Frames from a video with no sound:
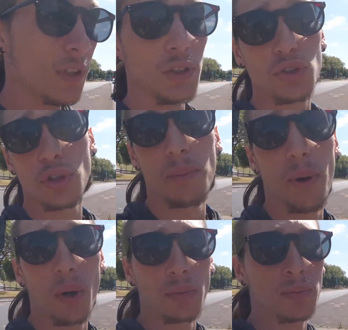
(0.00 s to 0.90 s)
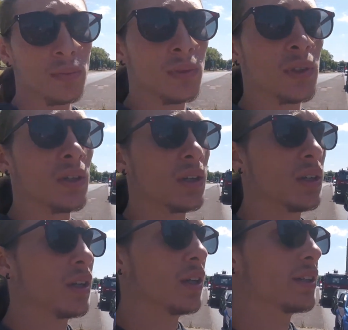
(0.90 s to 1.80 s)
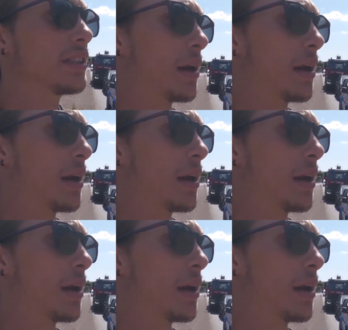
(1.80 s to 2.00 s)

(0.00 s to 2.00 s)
to the boat. Yeah, I